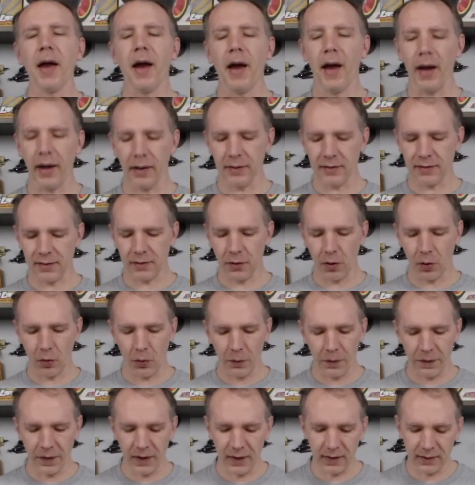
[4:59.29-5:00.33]
And
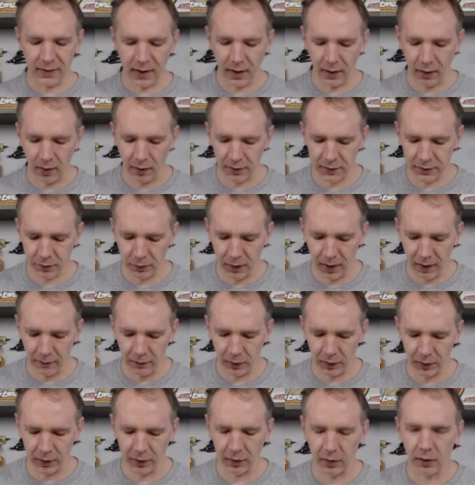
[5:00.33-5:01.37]
so these also have a
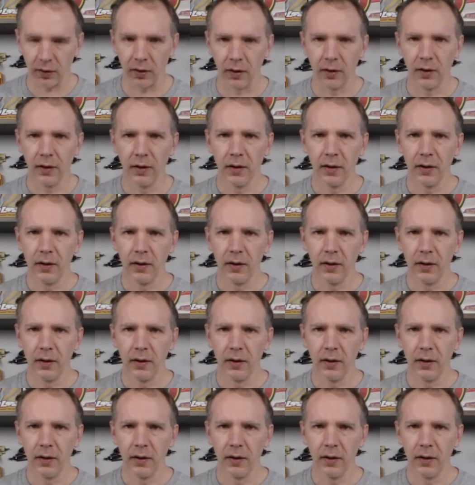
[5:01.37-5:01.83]
little